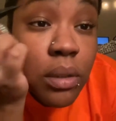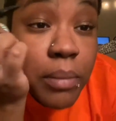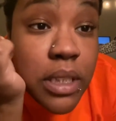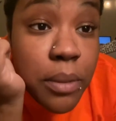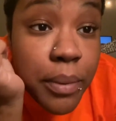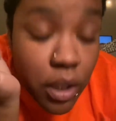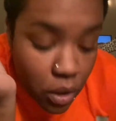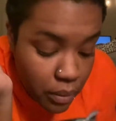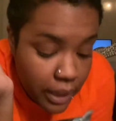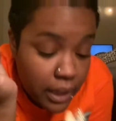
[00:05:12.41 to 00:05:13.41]
I'm about to put a
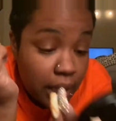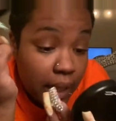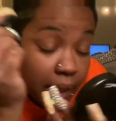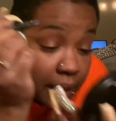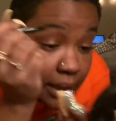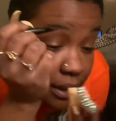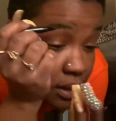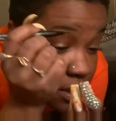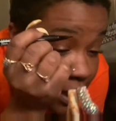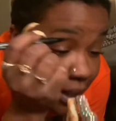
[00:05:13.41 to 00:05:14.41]
quick line
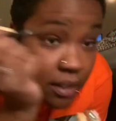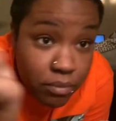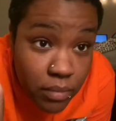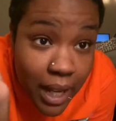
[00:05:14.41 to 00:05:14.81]
here so I can